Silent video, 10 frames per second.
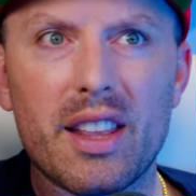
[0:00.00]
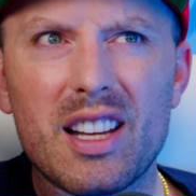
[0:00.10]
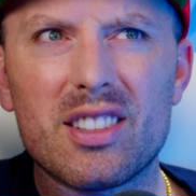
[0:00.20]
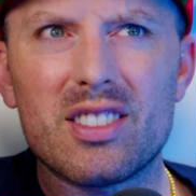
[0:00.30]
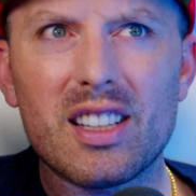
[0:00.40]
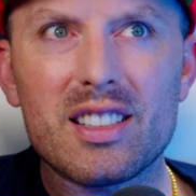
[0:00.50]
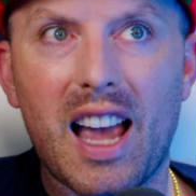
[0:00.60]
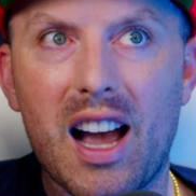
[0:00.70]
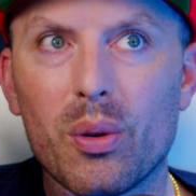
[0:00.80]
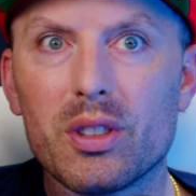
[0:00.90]
I think, 6
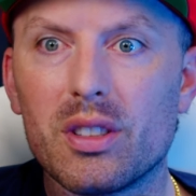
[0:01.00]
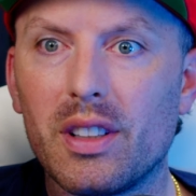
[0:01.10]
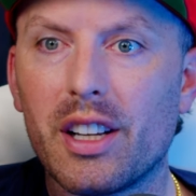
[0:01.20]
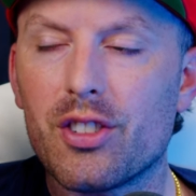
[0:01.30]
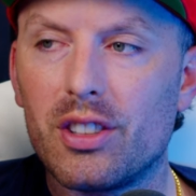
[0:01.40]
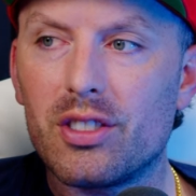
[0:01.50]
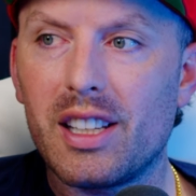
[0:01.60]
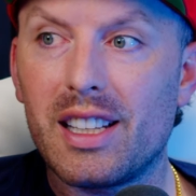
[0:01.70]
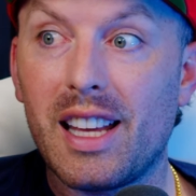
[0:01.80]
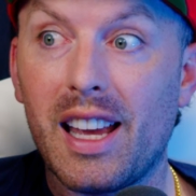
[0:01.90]
hours of
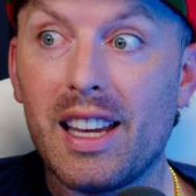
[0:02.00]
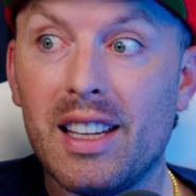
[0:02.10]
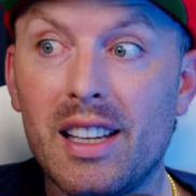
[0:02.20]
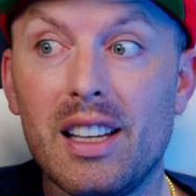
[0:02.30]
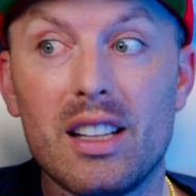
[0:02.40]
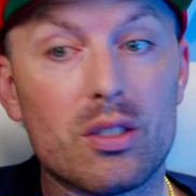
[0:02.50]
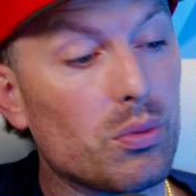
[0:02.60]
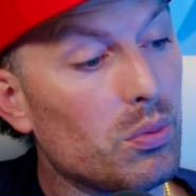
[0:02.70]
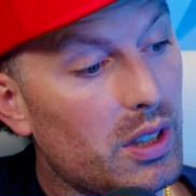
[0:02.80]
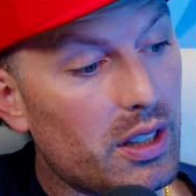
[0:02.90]
electricity a day. It's
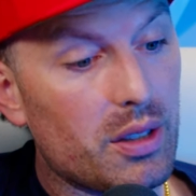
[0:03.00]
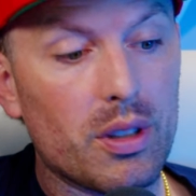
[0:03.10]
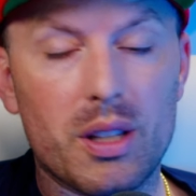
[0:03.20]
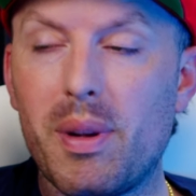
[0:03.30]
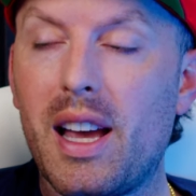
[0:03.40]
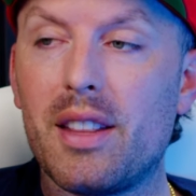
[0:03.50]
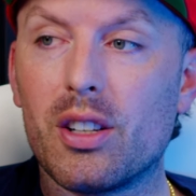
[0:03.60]
really, really bad.